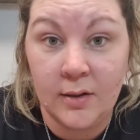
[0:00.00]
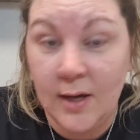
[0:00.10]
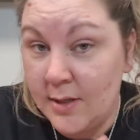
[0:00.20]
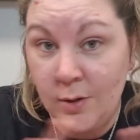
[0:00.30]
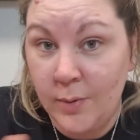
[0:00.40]

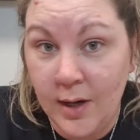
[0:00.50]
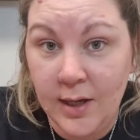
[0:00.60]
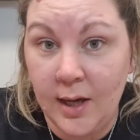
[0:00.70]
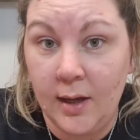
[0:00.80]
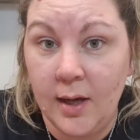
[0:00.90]
It's not
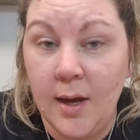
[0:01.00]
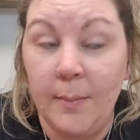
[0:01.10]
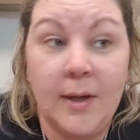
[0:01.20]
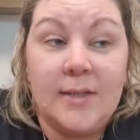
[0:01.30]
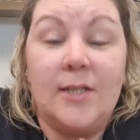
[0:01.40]
working
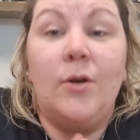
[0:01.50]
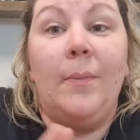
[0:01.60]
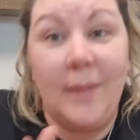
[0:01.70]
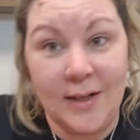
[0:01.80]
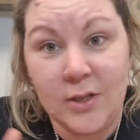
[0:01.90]
because it's
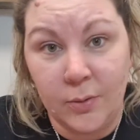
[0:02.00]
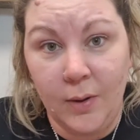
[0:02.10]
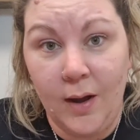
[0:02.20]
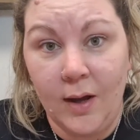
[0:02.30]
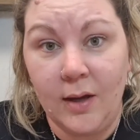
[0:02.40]
not meant to
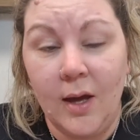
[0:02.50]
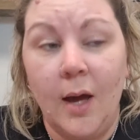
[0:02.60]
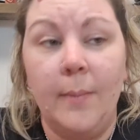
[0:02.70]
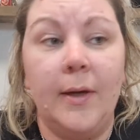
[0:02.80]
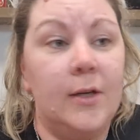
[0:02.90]
work,
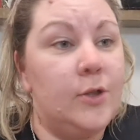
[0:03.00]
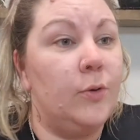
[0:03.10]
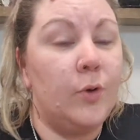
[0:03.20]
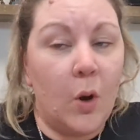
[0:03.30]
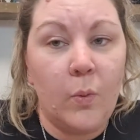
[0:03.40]
because
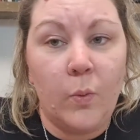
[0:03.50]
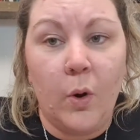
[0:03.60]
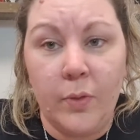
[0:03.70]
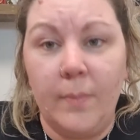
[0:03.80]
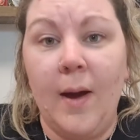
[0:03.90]
you're not
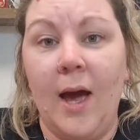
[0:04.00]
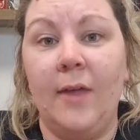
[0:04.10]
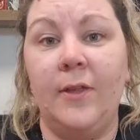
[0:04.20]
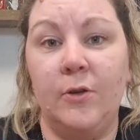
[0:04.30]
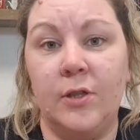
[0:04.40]
on the
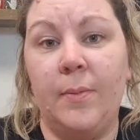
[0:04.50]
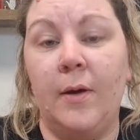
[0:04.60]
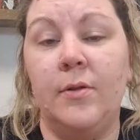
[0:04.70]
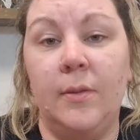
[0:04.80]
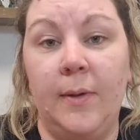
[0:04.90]
path that you're
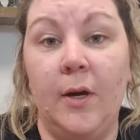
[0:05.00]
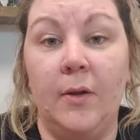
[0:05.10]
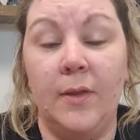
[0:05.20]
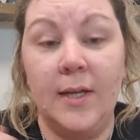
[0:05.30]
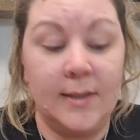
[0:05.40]
supposed to be
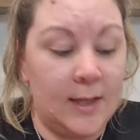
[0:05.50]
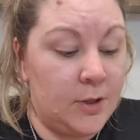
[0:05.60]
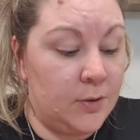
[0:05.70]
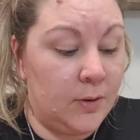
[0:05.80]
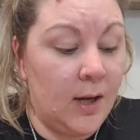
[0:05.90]
on. This
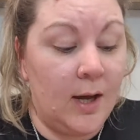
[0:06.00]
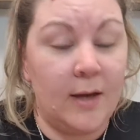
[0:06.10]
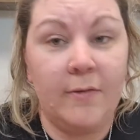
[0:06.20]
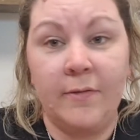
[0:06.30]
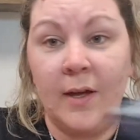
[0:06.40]
is your
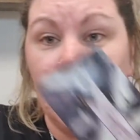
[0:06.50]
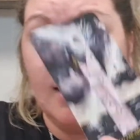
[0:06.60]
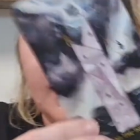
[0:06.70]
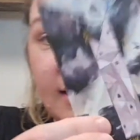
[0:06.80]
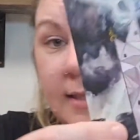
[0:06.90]
life.
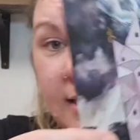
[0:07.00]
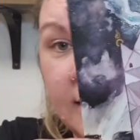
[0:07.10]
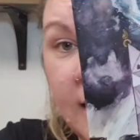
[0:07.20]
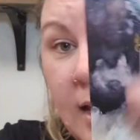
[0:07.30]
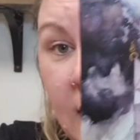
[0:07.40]
This is